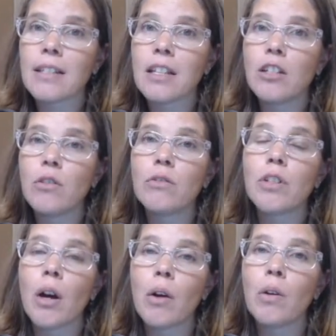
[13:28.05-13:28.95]
then you
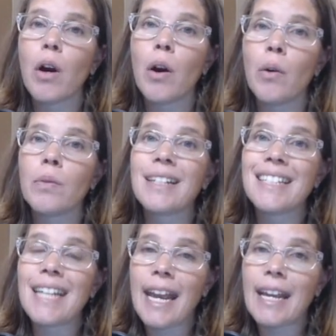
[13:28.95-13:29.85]
don't own the
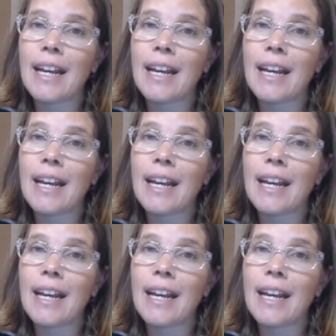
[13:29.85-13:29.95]
data.